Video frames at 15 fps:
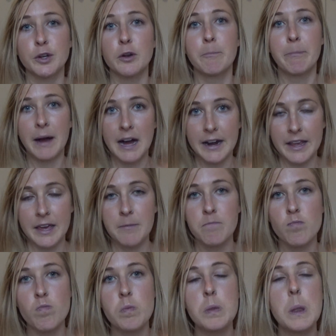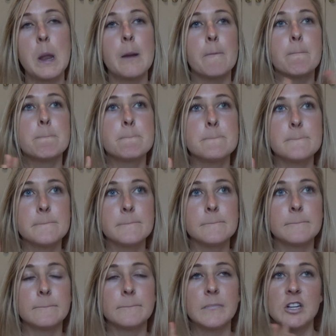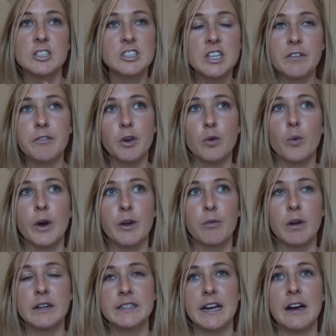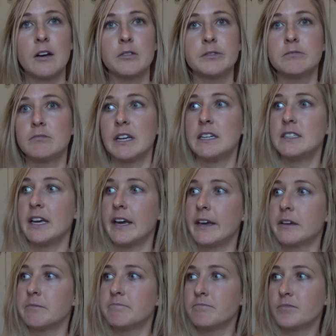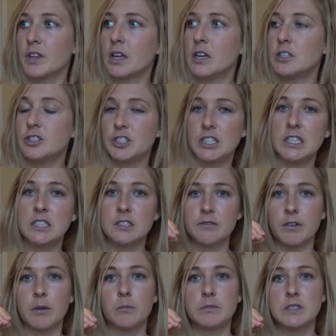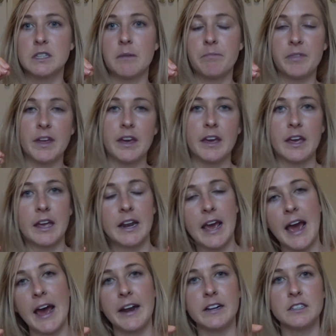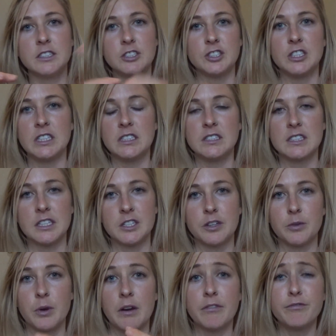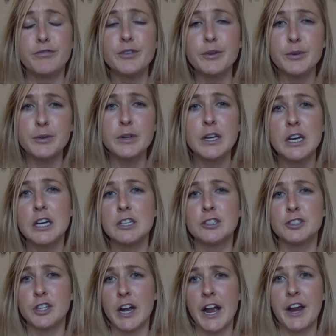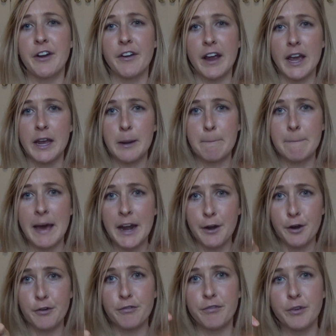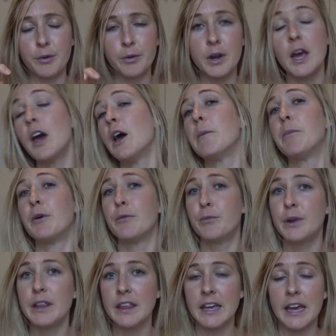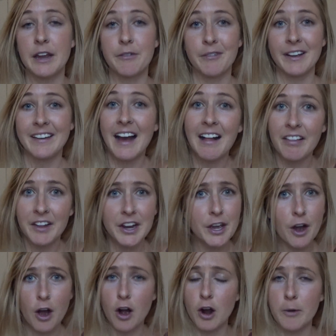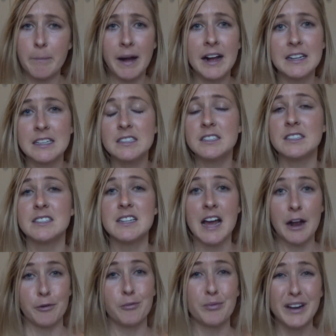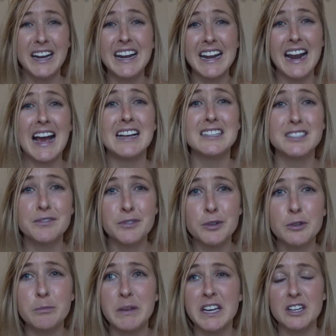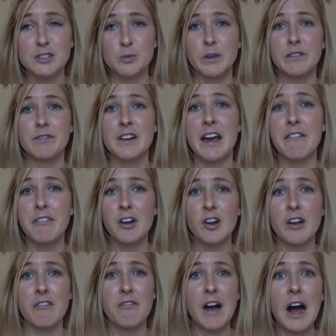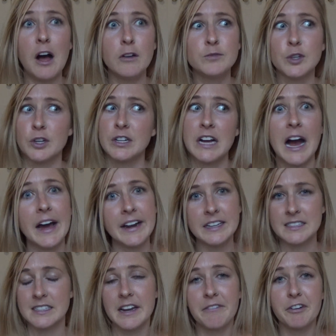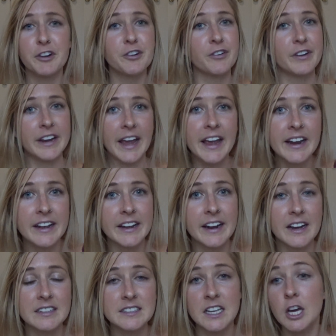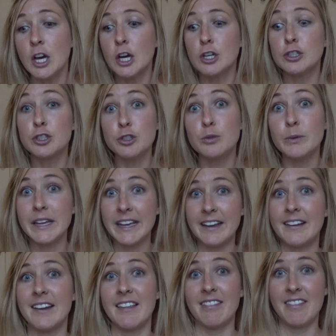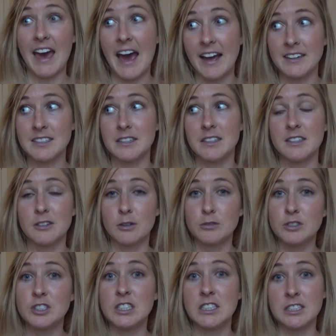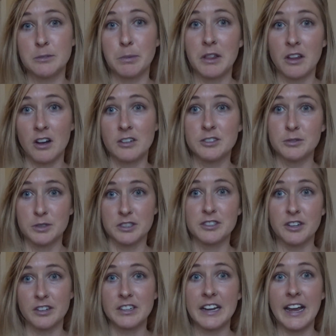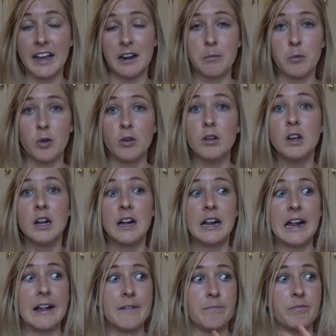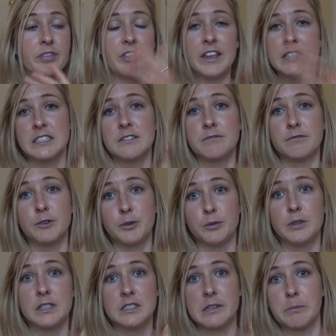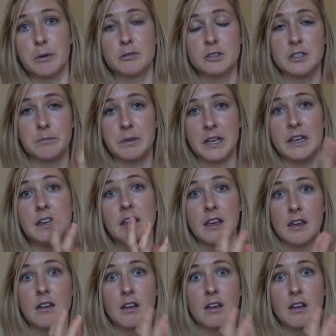your body. Just to give you a quick rundown, they take genes from something and add it to genes into our food to try and create better food, but really in reality our body does not read it as food because we've never evolved, or God has never created us to eat that. Those genes belong to a certain animal, and this food is supposed to be